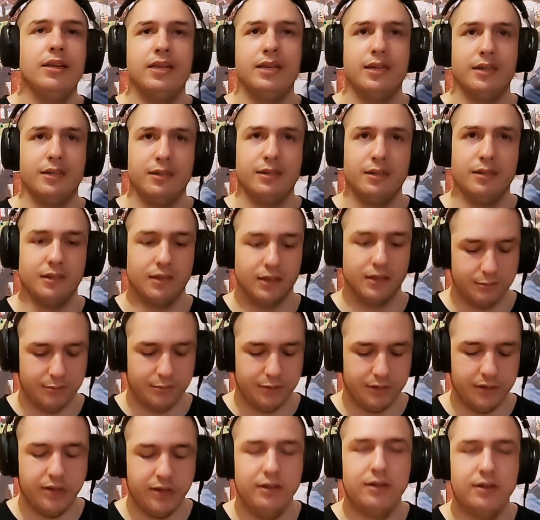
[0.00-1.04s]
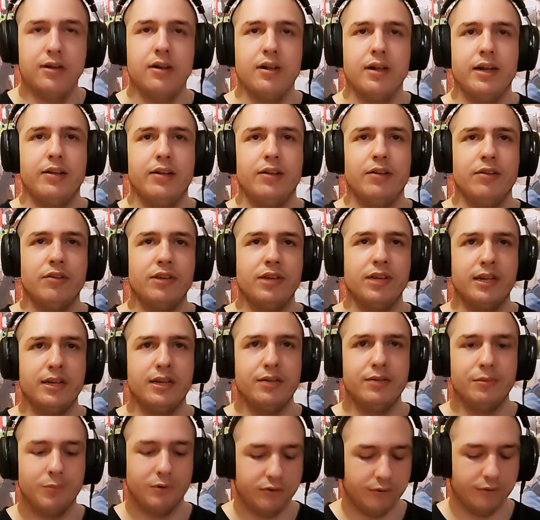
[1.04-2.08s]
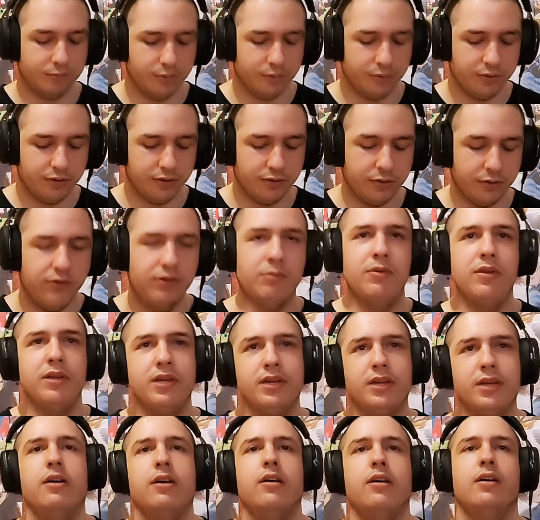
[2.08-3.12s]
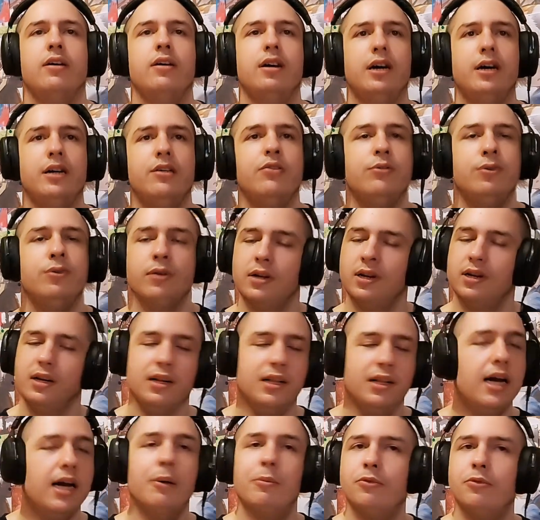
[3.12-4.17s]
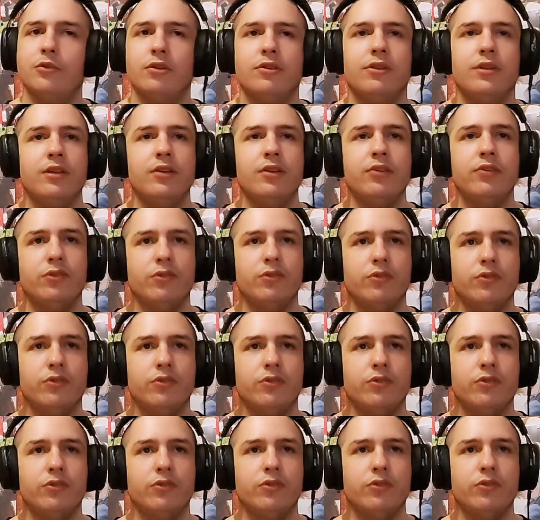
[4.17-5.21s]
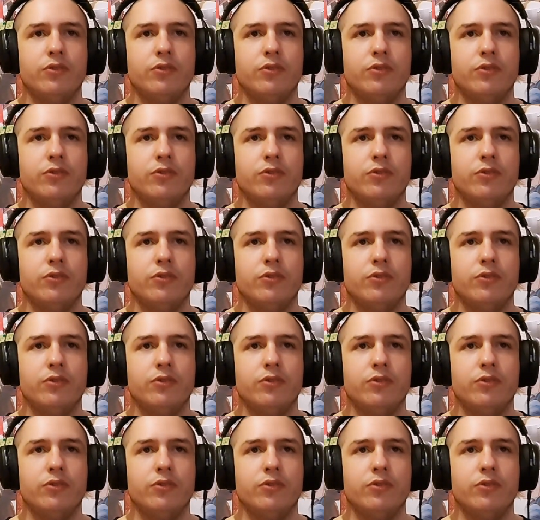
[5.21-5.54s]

Yeah, I mean, I don't think I'll ever be disappointed with something. Are you? I'm totally sold so far.